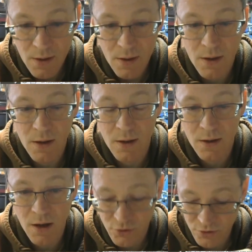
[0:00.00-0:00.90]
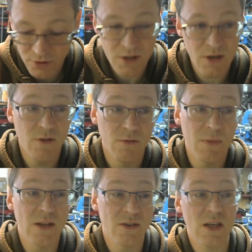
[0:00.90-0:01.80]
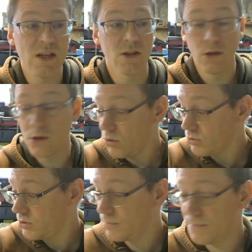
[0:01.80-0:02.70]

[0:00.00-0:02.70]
130 newton meters is a lot.